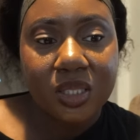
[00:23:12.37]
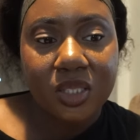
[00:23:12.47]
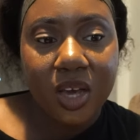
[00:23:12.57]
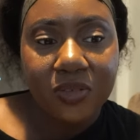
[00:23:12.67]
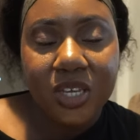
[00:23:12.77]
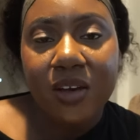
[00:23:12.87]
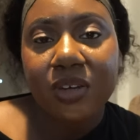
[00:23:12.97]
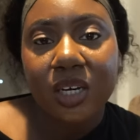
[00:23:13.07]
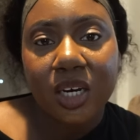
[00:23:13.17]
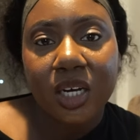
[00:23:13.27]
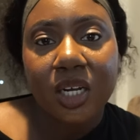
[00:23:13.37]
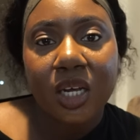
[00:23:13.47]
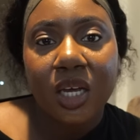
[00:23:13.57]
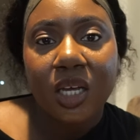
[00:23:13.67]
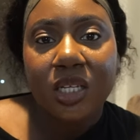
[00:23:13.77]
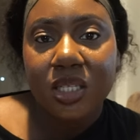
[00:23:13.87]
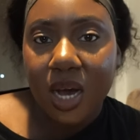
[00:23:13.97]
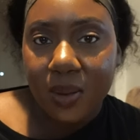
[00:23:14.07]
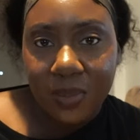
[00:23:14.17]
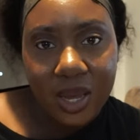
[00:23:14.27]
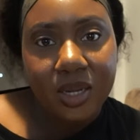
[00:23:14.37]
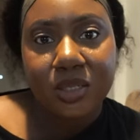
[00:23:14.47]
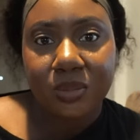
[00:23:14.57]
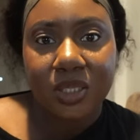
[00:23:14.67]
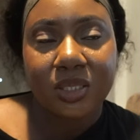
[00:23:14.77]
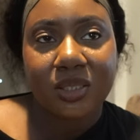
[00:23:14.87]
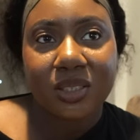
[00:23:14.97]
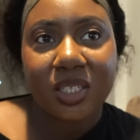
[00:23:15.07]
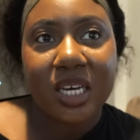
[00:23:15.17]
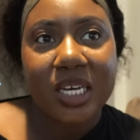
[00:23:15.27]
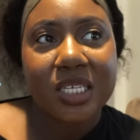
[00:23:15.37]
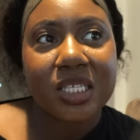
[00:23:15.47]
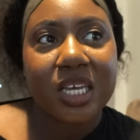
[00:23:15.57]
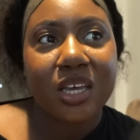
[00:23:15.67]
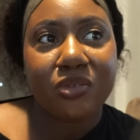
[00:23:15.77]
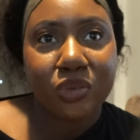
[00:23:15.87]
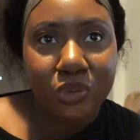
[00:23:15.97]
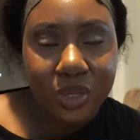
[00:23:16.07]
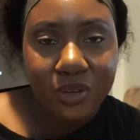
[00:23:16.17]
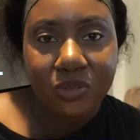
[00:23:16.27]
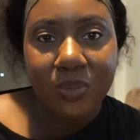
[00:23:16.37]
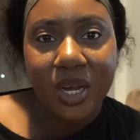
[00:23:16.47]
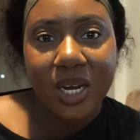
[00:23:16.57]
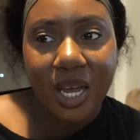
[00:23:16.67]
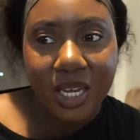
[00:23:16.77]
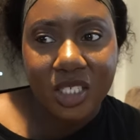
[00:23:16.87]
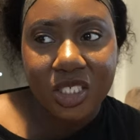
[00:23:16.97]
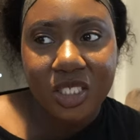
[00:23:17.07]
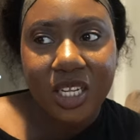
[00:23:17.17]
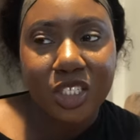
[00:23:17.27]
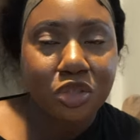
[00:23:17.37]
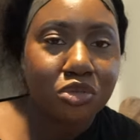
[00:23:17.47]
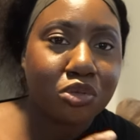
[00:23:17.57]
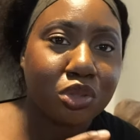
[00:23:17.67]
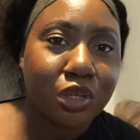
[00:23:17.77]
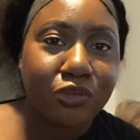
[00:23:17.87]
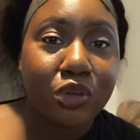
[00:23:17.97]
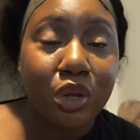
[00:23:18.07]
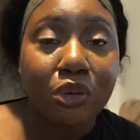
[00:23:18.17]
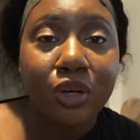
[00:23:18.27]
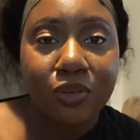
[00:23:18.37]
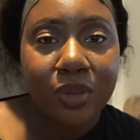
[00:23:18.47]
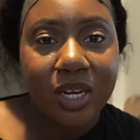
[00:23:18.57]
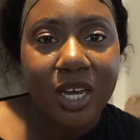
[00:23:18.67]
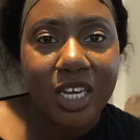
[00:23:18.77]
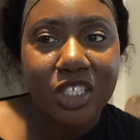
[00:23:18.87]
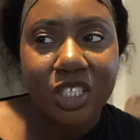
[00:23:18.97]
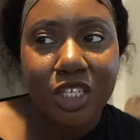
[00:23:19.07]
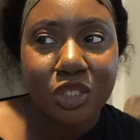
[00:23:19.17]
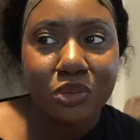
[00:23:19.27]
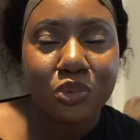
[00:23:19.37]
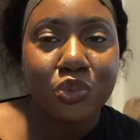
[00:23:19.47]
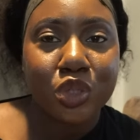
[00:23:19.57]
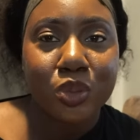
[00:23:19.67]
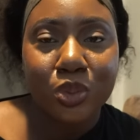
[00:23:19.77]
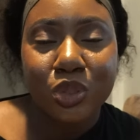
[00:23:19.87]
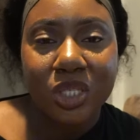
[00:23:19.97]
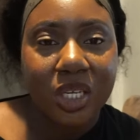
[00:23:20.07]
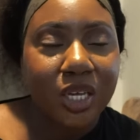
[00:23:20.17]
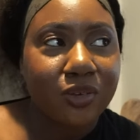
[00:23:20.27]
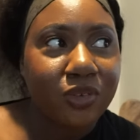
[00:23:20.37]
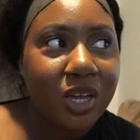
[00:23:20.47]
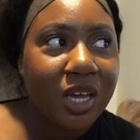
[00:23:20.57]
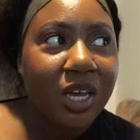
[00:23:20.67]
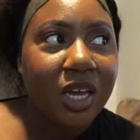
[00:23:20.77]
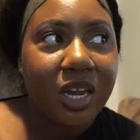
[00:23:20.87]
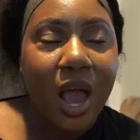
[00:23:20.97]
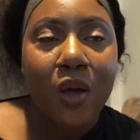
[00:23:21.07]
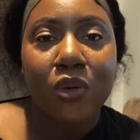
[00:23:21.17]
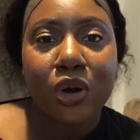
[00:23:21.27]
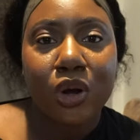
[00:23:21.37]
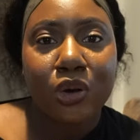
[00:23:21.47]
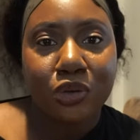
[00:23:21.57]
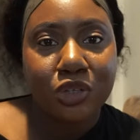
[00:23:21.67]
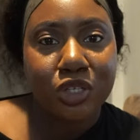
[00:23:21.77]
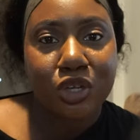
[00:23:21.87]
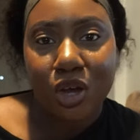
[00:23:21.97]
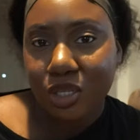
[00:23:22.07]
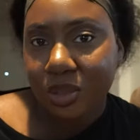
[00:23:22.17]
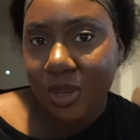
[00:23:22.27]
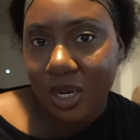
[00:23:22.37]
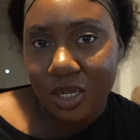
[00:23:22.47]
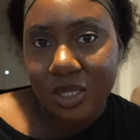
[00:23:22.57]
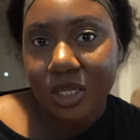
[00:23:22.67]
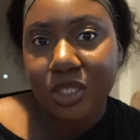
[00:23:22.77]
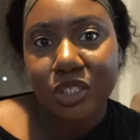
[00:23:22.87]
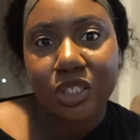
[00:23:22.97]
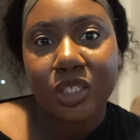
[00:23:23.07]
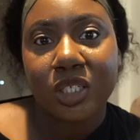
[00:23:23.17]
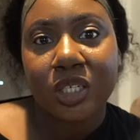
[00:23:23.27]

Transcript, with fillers: you have to have a good time management because if you give a medication that you if you don't give a medication that you were supposed to give an hour ago you just cause somebody a seizure